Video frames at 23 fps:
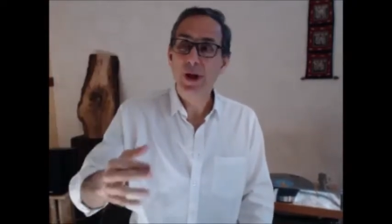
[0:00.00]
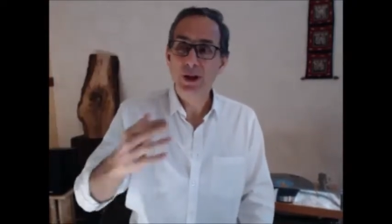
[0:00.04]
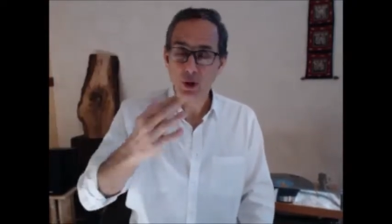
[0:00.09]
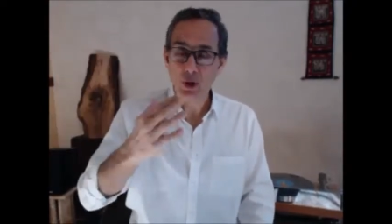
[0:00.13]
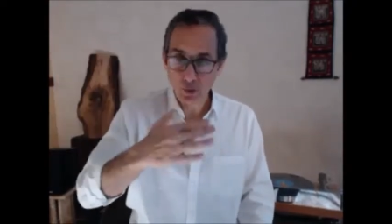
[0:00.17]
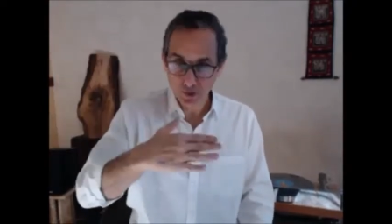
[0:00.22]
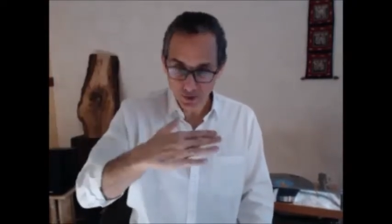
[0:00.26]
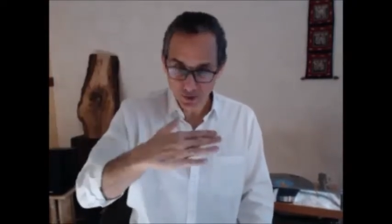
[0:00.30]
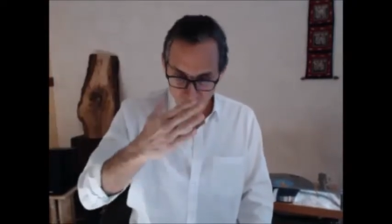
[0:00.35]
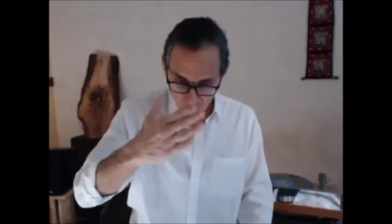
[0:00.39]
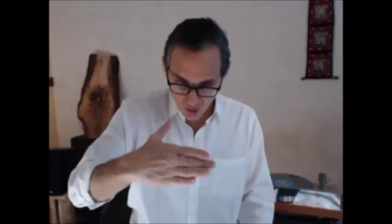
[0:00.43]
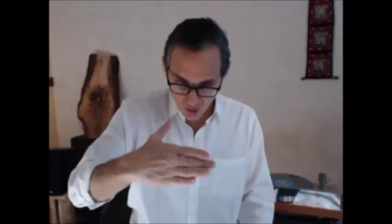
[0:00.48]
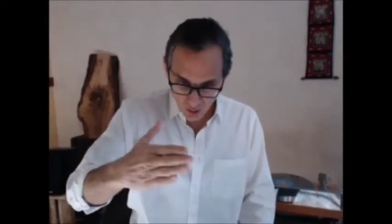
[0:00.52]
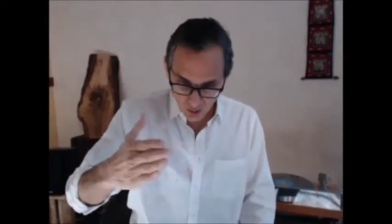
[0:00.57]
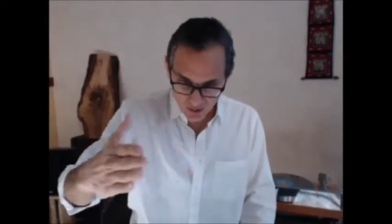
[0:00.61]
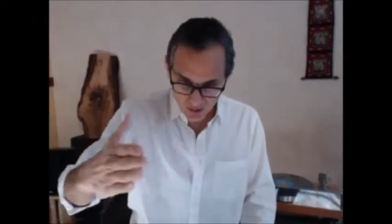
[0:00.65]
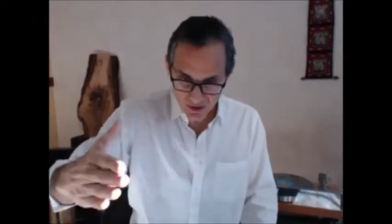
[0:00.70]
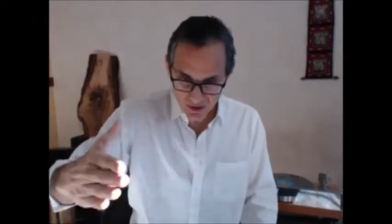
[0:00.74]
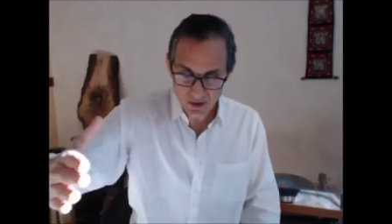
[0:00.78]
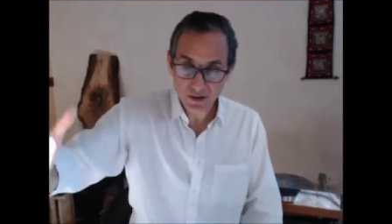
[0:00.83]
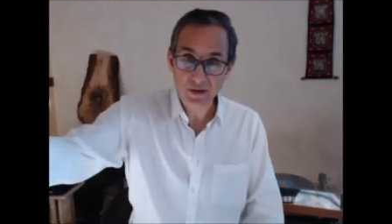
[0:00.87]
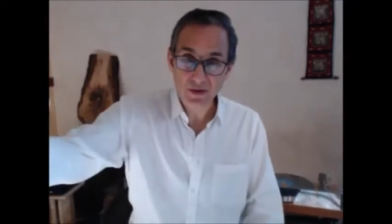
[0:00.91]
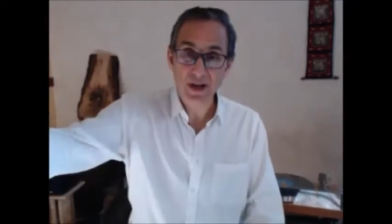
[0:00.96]
and over the
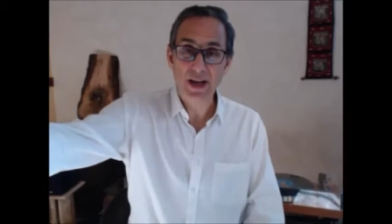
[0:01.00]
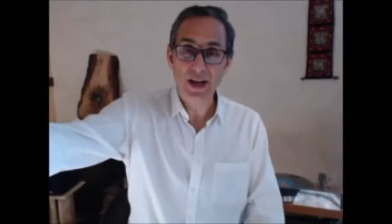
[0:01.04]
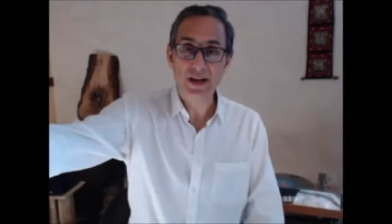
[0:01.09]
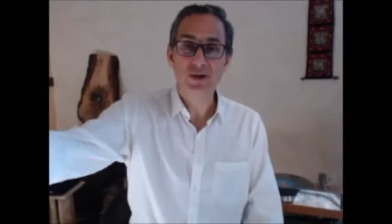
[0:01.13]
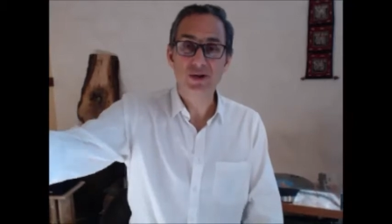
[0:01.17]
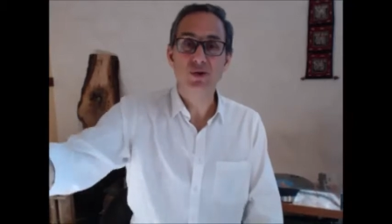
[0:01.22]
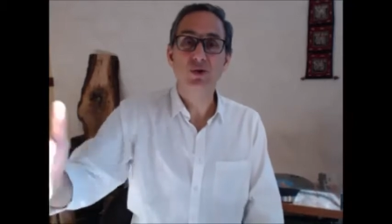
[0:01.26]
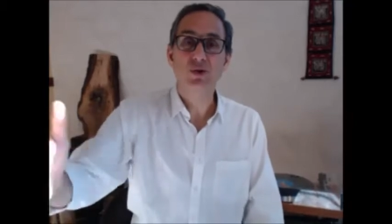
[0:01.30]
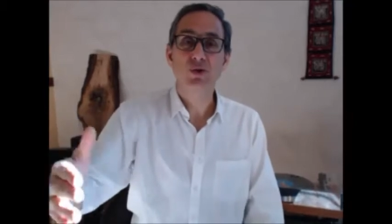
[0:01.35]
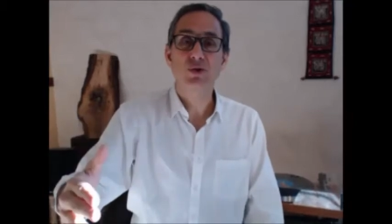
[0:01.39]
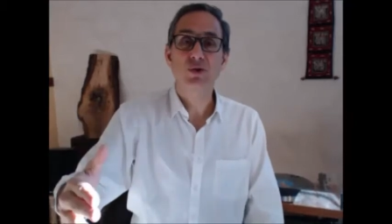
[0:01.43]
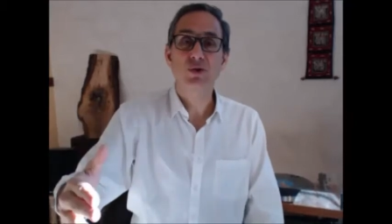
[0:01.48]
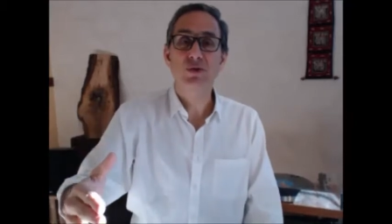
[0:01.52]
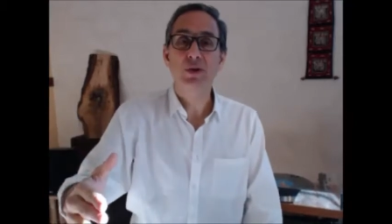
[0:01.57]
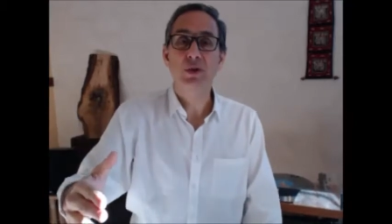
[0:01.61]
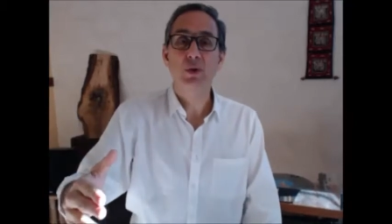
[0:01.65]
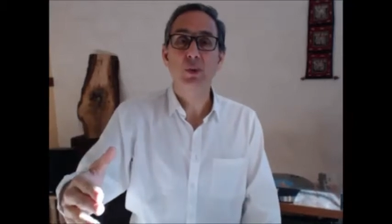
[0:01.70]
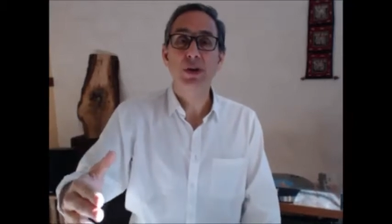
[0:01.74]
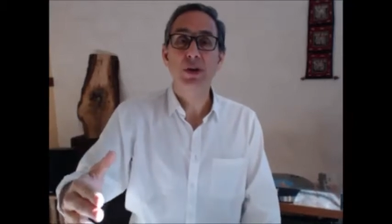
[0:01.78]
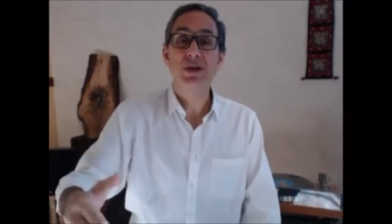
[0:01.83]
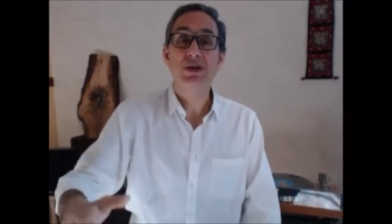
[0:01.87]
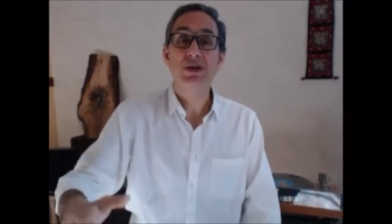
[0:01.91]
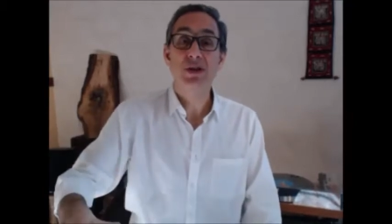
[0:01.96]
course of the next two, three
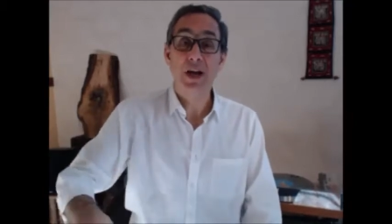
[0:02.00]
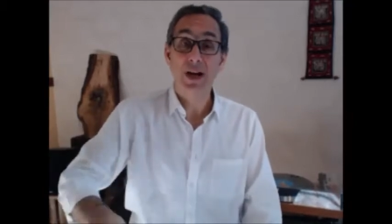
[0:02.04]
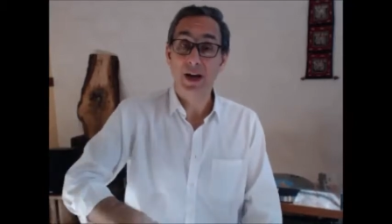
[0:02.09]
weeks,